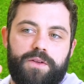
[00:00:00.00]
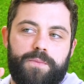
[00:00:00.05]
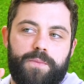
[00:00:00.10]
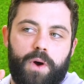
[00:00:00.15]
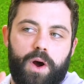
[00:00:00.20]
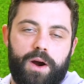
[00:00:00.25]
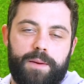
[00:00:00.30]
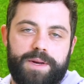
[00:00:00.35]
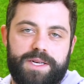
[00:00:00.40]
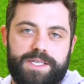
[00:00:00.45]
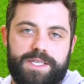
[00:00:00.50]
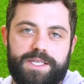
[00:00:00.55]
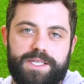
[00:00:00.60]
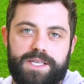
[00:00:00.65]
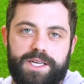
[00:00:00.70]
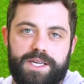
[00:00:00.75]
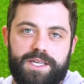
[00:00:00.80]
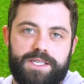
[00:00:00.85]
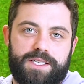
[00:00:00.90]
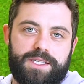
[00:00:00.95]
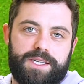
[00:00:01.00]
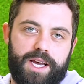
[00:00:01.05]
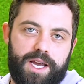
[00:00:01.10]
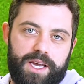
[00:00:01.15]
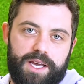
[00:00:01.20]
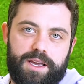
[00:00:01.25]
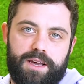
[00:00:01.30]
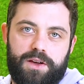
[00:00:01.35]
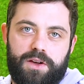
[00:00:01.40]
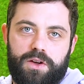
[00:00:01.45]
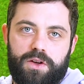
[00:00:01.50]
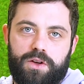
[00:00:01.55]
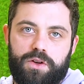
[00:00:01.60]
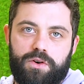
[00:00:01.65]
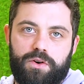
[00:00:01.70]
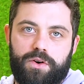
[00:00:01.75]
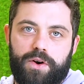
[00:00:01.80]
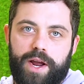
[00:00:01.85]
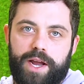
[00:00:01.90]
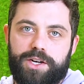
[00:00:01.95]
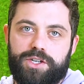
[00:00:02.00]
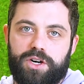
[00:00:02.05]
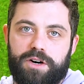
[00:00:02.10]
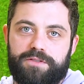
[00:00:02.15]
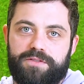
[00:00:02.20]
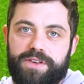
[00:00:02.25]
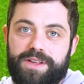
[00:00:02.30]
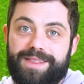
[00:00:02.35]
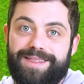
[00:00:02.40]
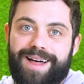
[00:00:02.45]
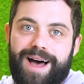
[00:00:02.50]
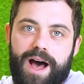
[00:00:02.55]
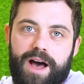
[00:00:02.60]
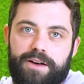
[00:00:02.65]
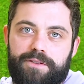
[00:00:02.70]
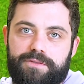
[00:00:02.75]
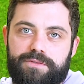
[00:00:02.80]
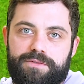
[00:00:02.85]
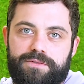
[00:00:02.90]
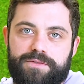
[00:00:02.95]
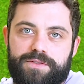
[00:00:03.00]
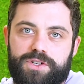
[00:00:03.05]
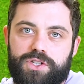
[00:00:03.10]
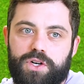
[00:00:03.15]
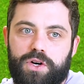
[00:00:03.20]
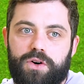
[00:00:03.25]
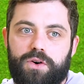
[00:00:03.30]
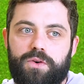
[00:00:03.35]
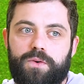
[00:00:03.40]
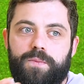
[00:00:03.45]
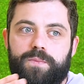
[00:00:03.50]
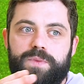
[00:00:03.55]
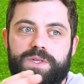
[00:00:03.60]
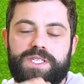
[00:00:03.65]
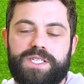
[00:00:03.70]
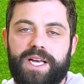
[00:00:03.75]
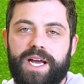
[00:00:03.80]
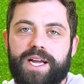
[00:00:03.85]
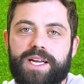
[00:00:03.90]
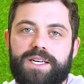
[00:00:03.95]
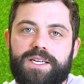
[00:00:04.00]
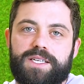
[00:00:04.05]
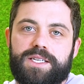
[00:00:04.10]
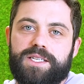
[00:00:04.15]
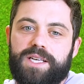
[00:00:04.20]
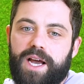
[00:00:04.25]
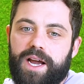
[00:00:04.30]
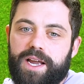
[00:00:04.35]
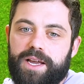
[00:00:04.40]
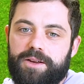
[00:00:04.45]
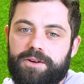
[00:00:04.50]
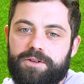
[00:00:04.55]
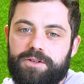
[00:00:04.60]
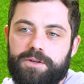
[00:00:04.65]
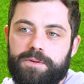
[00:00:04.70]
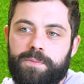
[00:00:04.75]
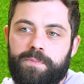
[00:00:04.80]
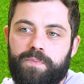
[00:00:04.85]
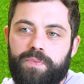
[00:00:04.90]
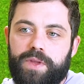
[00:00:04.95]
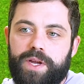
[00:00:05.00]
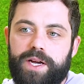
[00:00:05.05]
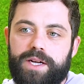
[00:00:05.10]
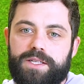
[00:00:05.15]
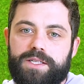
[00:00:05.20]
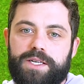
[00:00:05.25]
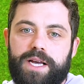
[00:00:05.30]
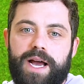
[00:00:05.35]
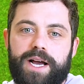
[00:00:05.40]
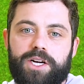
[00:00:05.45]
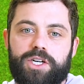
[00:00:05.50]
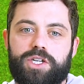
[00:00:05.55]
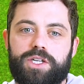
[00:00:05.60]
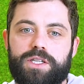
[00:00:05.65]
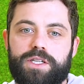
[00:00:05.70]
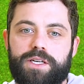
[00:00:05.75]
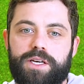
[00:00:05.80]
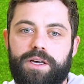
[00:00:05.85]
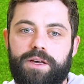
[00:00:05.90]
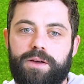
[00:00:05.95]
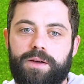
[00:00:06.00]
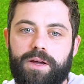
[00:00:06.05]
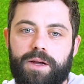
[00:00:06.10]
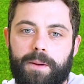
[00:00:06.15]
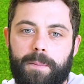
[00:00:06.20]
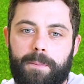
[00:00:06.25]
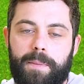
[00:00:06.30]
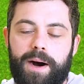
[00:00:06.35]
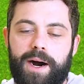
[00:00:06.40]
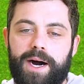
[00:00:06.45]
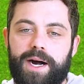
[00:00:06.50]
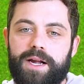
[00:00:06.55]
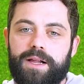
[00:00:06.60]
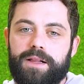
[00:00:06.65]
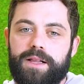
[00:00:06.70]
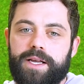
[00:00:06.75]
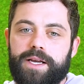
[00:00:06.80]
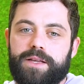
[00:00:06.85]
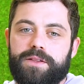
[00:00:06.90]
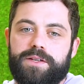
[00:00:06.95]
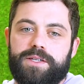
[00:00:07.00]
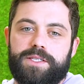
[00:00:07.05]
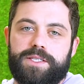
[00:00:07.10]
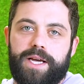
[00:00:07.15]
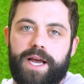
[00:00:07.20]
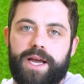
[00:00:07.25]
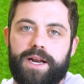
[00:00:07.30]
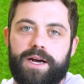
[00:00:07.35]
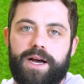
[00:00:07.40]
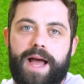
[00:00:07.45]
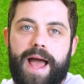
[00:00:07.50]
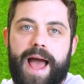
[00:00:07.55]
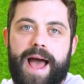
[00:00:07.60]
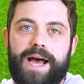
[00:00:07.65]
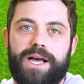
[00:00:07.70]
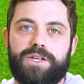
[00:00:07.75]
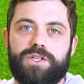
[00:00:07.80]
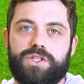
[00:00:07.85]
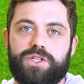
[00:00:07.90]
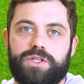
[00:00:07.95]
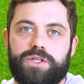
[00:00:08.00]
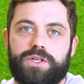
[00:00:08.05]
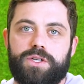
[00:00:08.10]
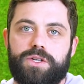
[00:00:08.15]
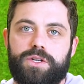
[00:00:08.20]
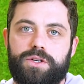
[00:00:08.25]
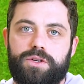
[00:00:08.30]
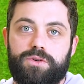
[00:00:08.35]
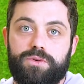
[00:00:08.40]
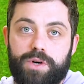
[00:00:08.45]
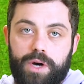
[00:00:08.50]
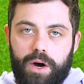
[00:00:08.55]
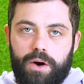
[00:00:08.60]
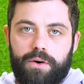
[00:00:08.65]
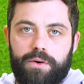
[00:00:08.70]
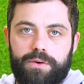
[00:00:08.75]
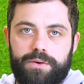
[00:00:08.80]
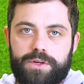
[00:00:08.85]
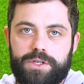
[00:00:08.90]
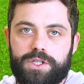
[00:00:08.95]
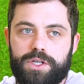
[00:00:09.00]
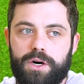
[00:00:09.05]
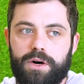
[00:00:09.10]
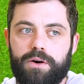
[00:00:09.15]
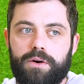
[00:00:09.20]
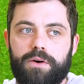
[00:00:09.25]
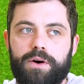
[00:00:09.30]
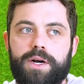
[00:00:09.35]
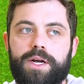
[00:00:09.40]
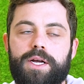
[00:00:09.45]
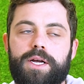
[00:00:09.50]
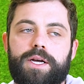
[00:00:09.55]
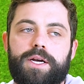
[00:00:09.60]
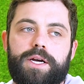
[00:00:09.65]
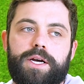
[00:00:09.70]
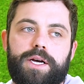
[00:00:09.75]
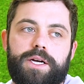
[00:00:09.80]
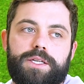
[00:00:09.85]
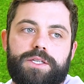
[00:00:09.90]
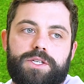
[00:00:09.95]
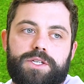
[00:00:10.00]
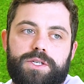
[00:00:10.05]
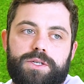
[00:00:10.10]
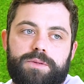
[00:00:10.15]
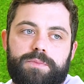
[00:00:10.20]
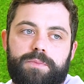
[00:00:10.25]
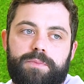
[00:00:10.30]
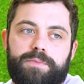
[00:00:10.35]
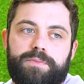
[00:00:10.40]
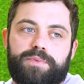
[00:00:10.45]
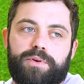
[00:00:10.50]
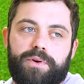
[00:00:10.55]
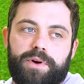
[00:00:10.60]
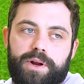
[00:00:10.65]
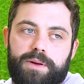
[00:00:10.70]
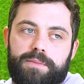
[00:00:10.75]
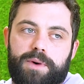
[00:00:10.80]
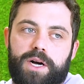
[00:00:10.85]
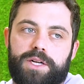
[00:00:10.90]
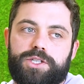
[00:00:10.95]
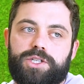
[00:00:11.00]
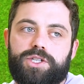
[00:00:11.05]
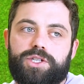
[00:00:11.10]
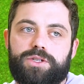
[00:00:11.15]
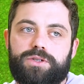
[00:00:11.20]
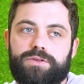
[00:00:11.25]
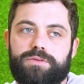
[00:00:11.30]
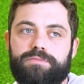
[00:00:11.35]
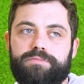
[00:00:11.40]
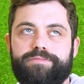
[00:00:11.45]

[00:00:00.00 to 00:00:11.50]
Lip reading: RMSSD is taking your HRV live. So second to second, it's actually compiling the data as you go. So it's pretty much,